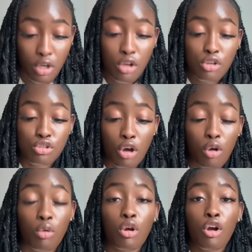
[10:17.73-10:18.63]

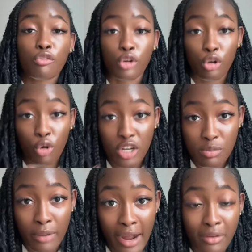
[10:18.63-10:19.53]
So for Chris
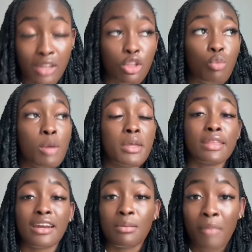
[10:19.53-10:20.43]
Brown and the women
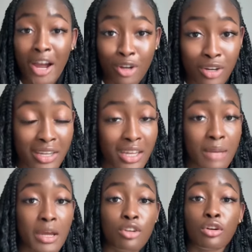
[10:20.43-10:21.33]
that admire him
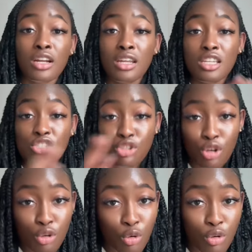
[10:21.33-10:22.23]
and you're in his
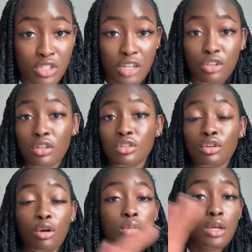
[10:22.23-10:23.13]
circles and you're, you
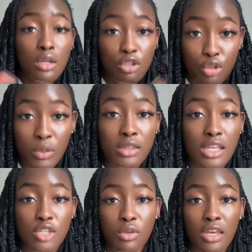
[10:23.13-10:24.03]
know, doing
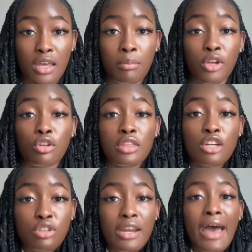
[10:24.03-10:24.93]
things with him, but you're then
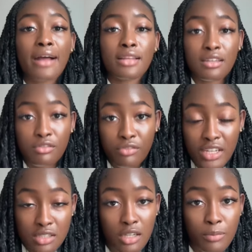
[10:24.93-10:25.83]
trying to act like a
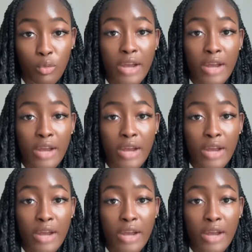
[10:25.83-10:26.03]
victim, right?